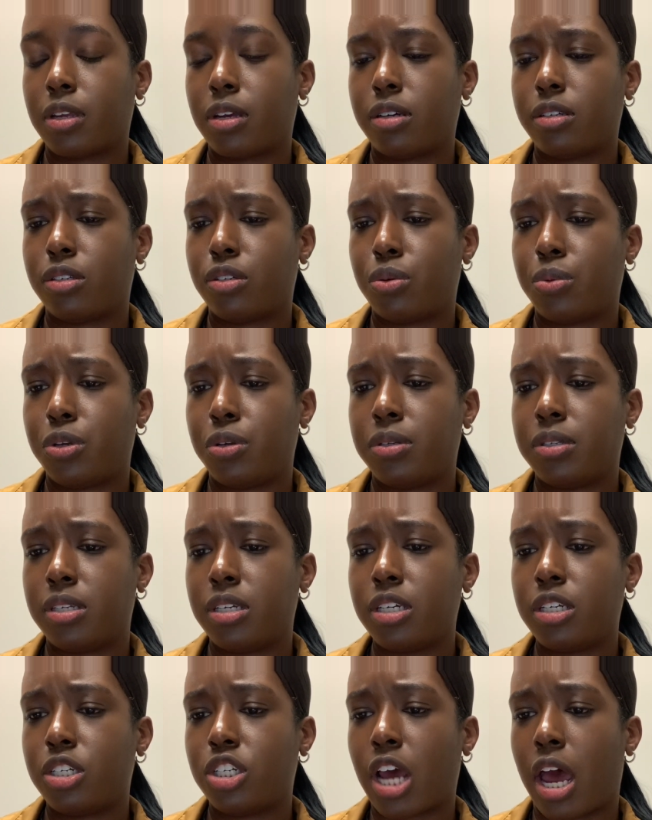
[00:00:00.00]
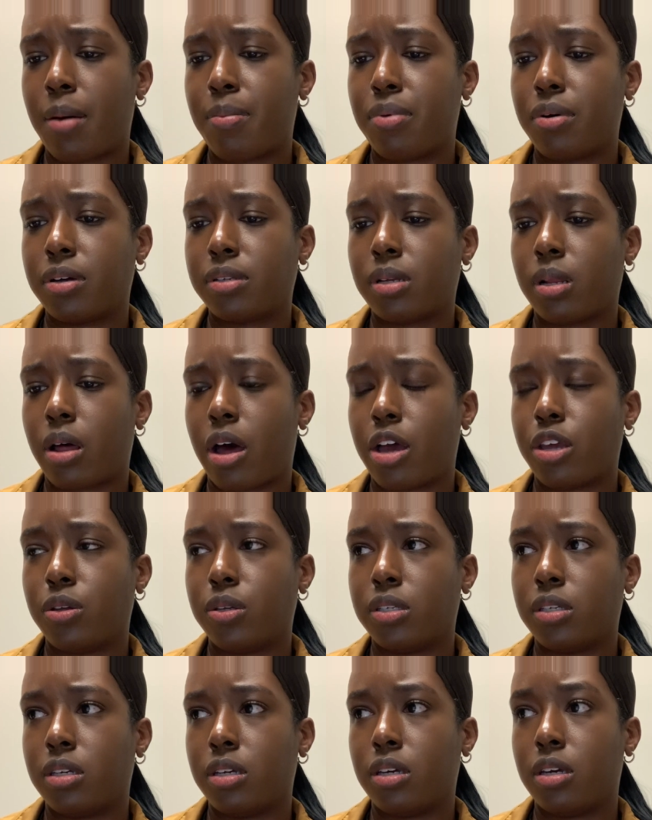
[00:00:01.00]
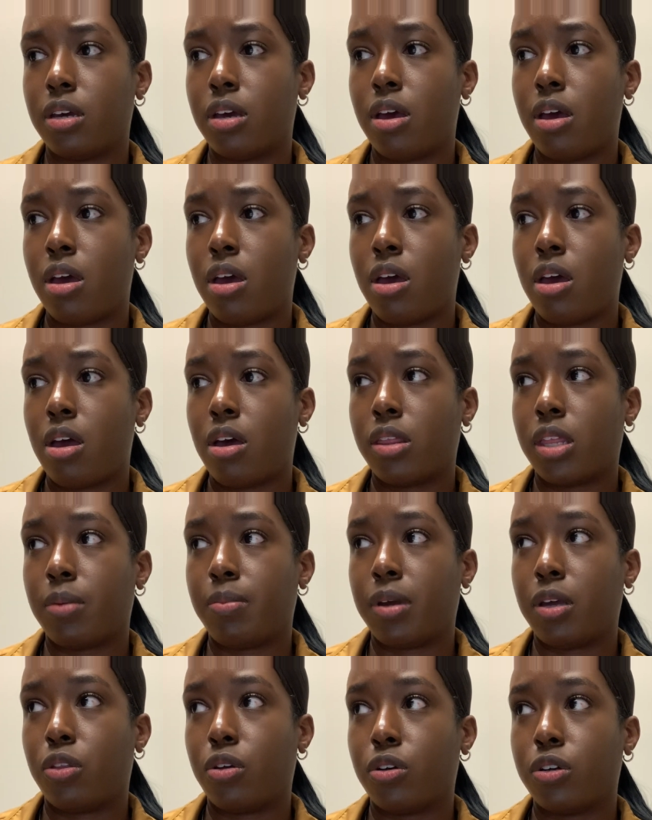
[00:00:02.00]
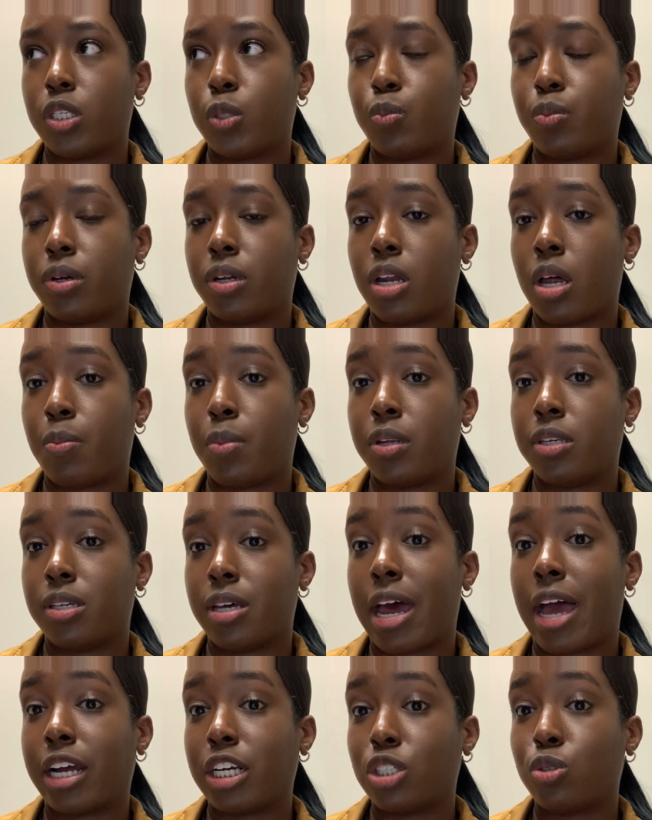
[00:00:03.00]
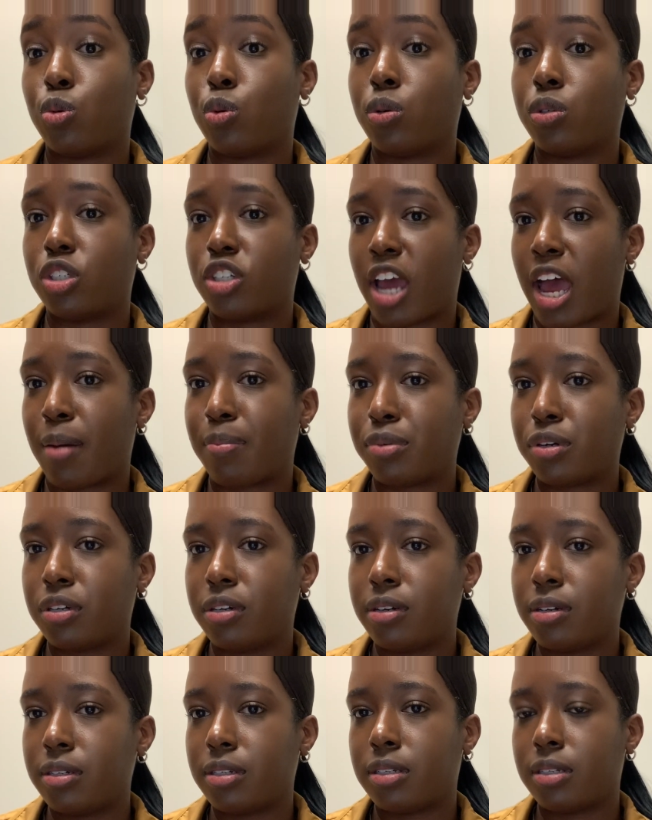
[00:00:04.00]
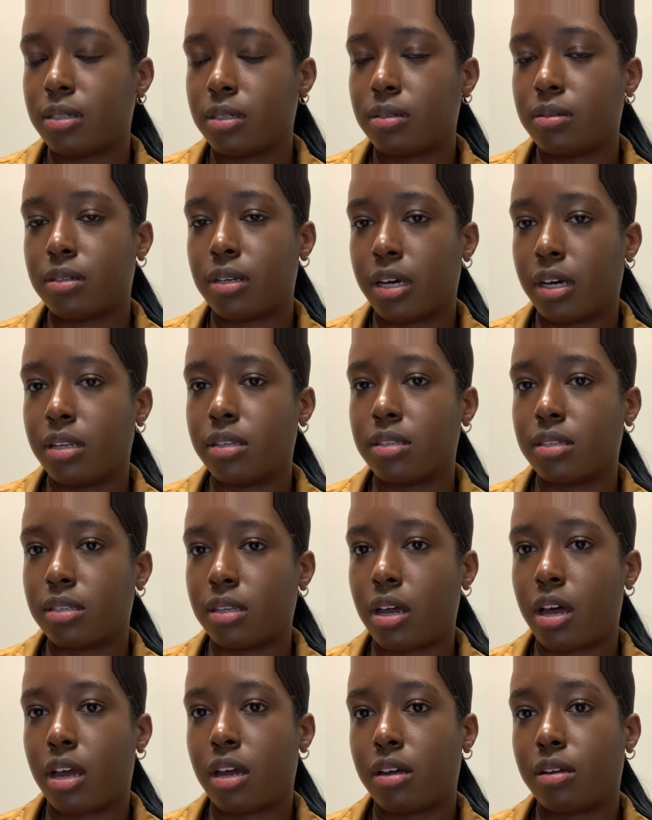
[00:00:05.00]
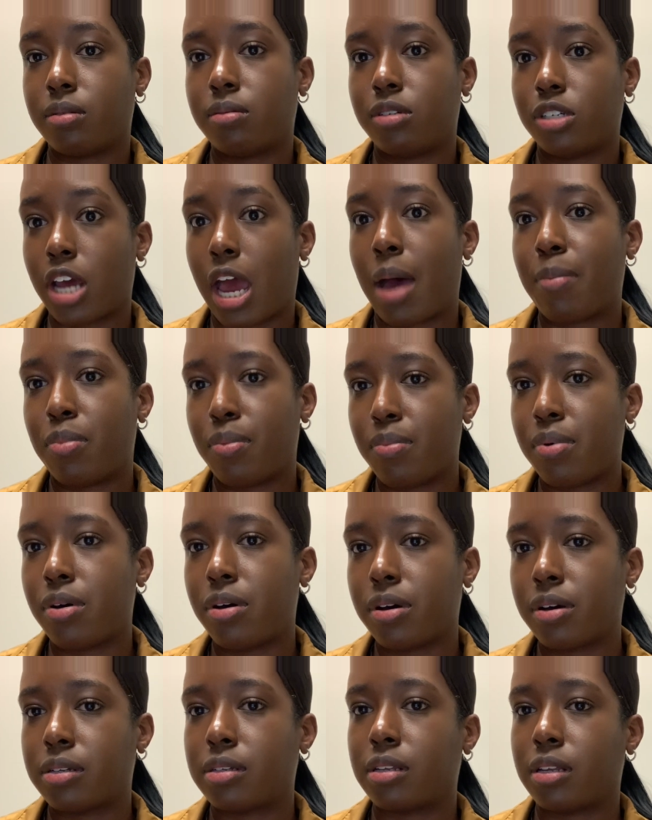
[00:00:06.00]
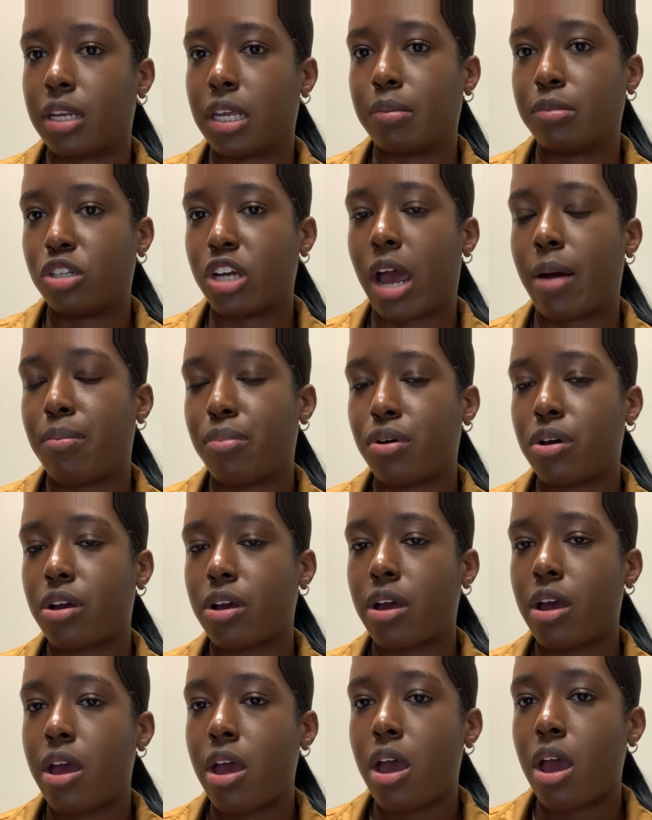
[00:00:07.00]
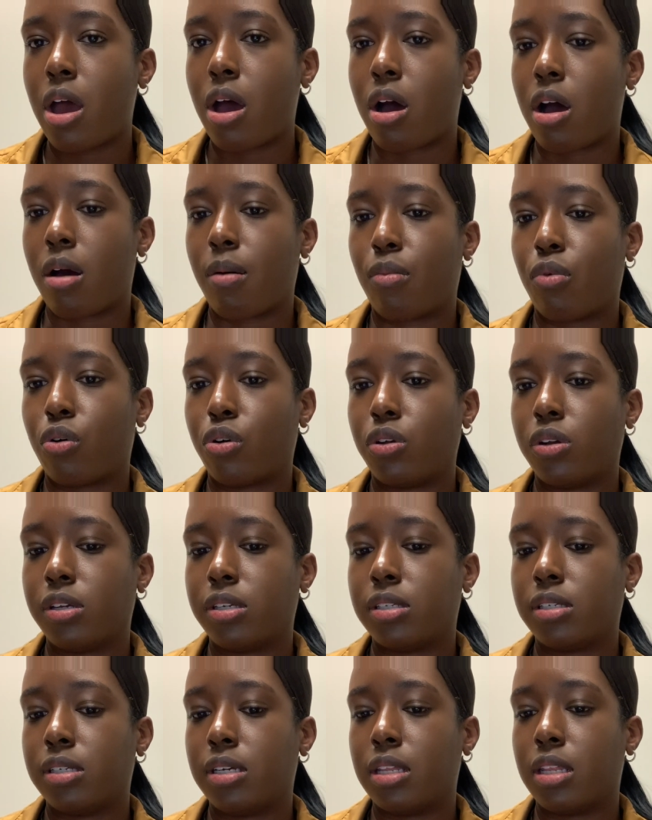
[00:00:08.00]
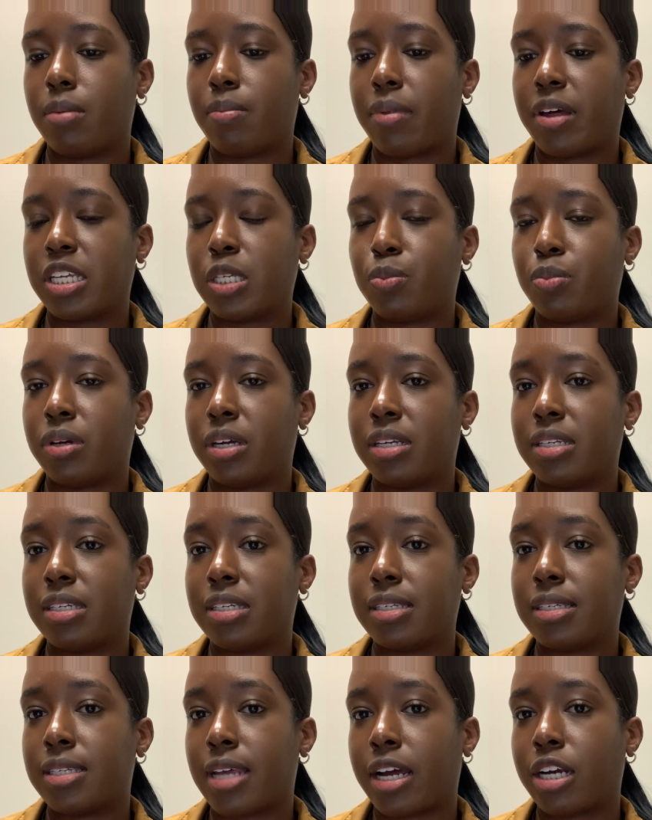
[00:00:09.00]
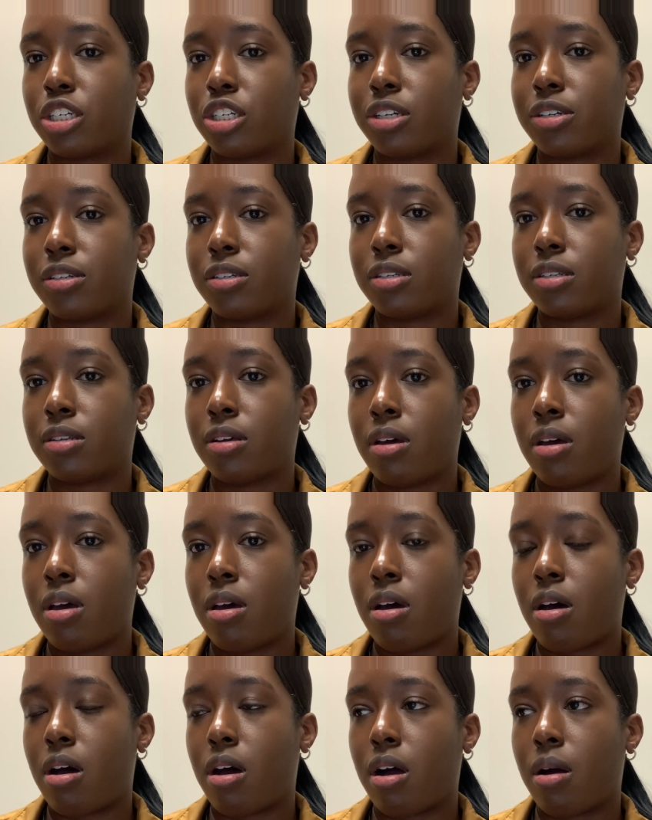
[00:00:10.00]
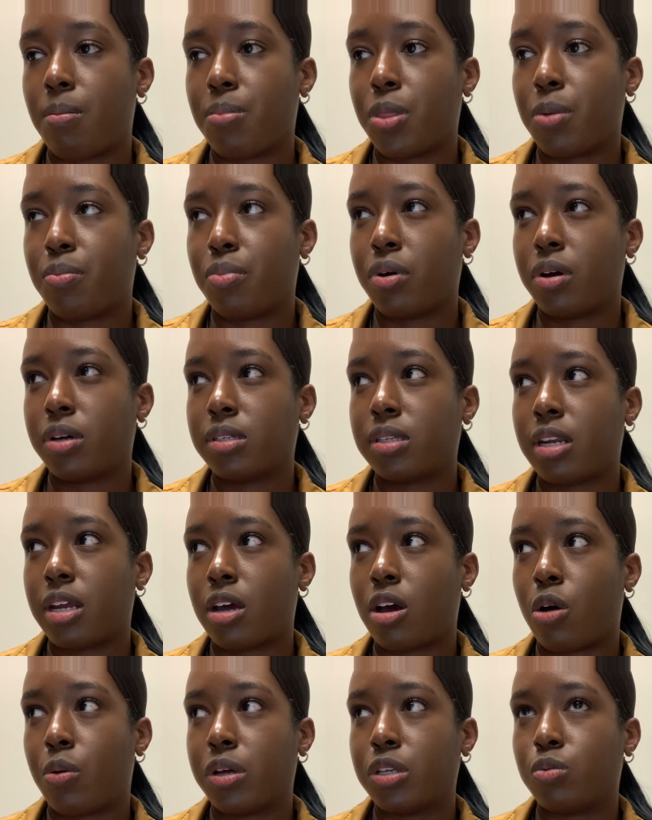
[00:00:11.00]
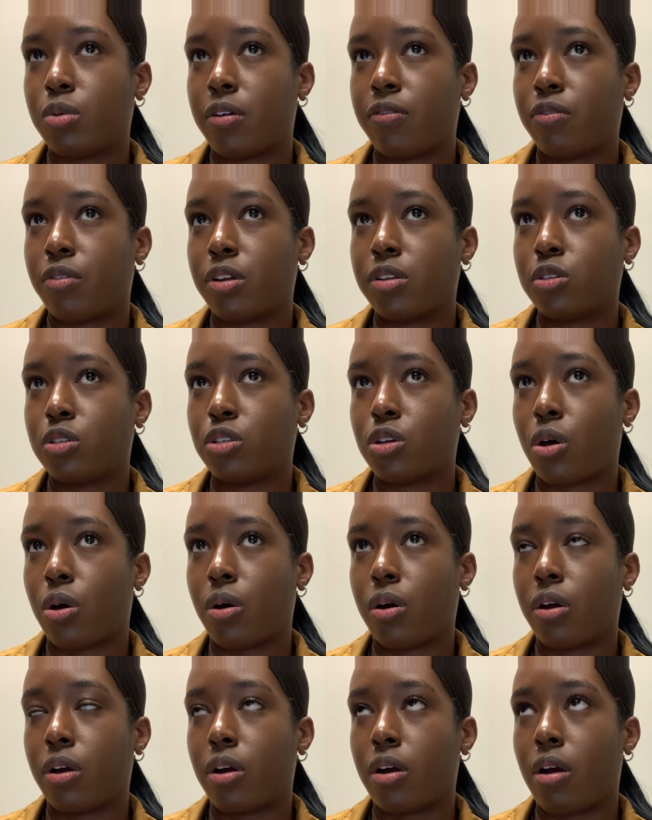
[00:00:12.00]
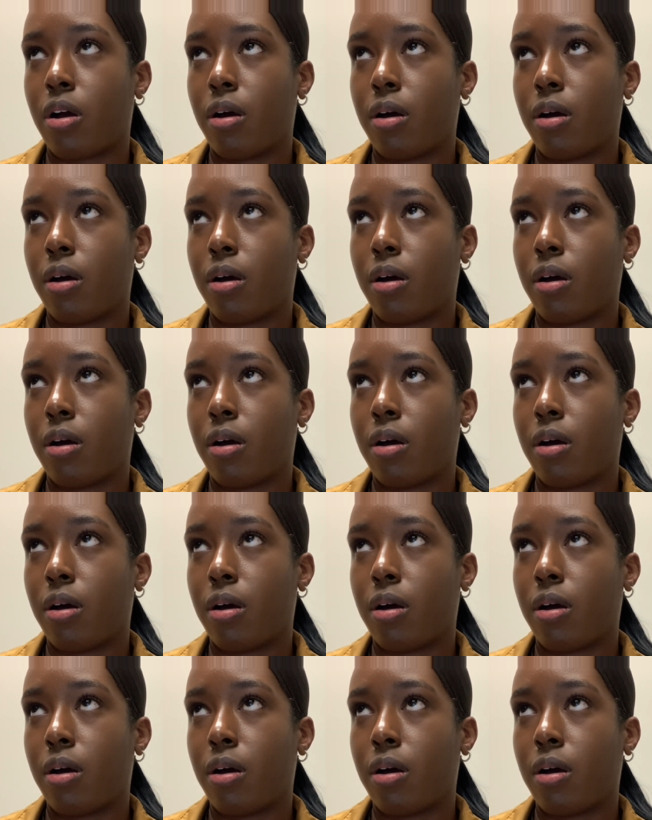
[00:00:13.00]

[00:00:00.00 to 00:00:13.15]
So when you see chapbooks a lot, you see them either split up into actual chapters, hence like chapbook, the name chapbook, or you see them like split into sections. The books that I always reference are